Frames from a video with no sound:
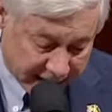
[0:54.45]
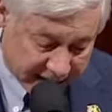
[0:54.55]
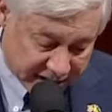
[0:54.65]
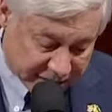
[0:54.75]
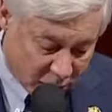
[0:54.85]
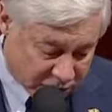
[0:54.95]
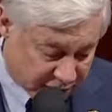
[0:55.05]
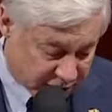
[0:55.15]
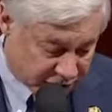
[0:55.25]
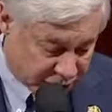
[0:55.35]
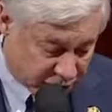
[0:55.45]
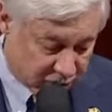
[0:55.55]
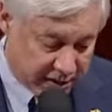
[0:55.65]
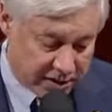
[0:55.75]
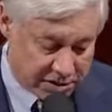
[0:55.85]
These folks are
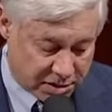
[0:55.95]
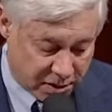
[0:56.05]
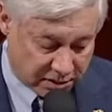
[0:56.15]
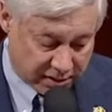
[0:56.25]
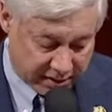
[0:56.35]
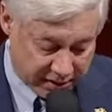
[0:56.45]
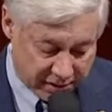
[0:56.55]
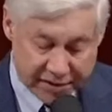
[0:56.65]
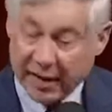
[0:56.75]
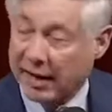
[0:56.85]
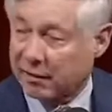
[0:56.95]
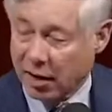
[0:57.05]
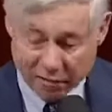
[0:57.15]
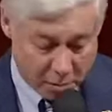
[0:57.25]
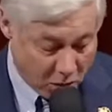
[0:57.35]
truly the salt of the earth, and I
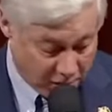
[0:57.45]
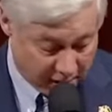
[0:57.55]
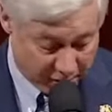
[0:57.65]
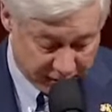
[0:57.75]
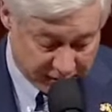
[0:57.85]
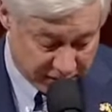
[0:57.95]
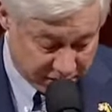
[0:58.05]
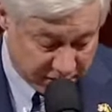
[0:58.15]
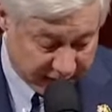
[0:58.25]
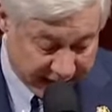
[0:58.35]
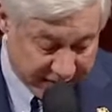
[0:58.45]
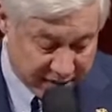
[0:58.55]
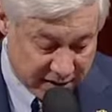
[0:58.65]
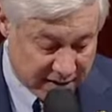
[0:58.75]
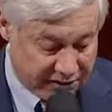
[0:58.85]
love them all. I really do,
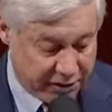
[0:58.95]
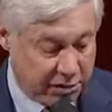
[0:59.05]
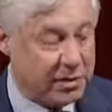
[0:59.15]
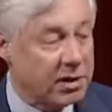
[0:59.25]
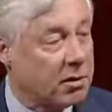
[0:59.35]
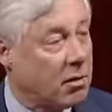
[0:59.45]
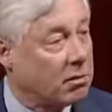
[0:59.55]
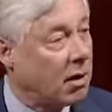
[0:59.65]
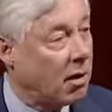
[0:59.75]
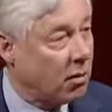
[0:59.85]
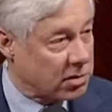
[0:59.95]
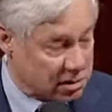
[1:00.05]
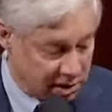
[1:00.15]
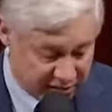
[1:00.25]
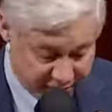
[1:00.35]
even the few that don't
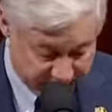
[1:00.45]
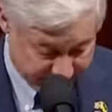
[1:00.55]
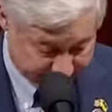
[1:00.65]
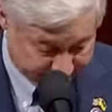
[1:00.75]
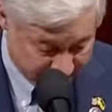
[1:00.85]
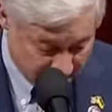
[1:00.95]
always love me.